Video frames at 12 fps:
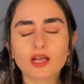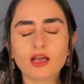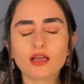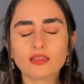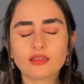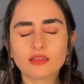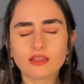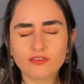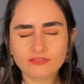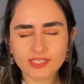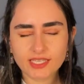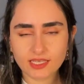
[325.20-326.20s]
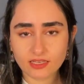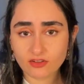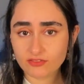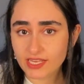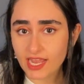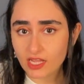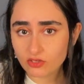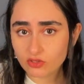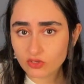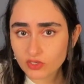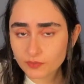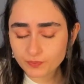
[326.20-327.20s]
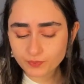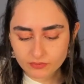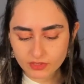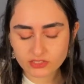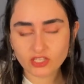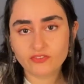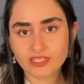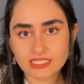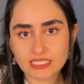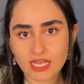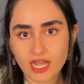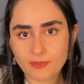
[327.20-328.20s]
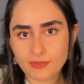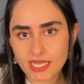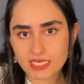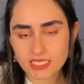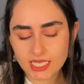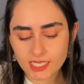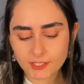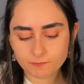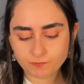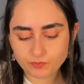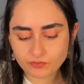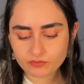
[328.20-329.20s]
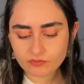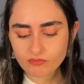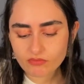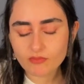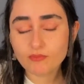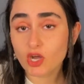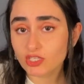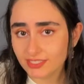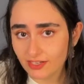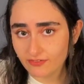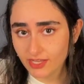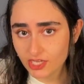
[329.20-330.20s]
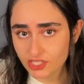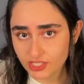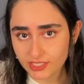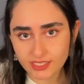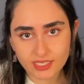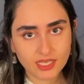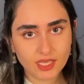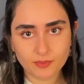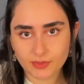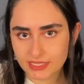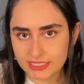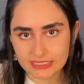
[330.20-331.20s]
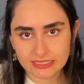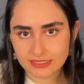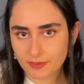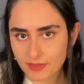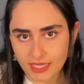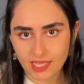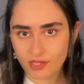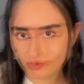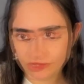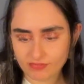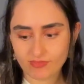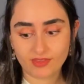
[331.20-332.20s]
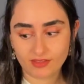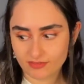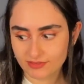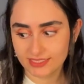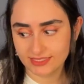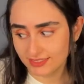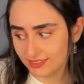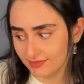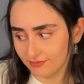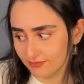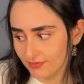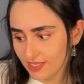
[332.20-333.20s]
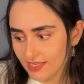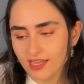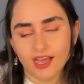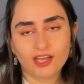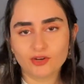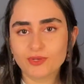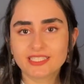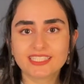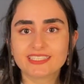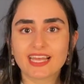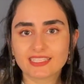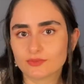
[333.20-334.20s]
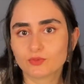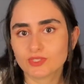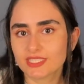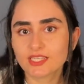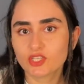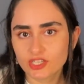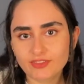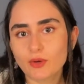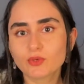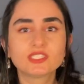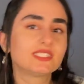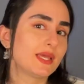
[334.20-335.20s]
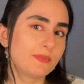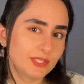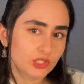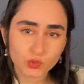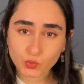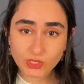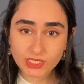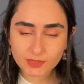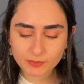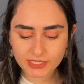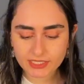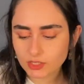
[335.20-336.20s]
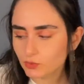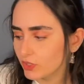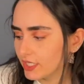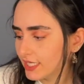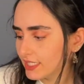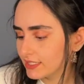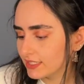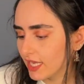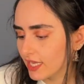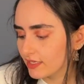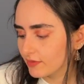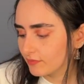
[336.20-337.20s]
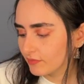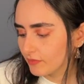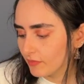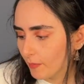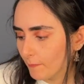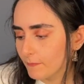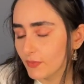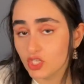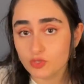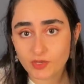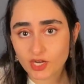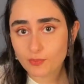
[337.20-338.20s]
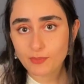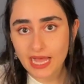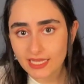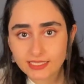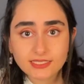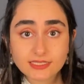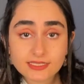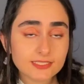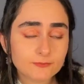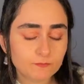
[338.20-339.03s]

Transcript: I love the kick of the alcohol because obviously I made a mocktail version, but this is something else. This is, I don't want to say that wasn't good. That was a bit sweet, but this one is like much better balanced.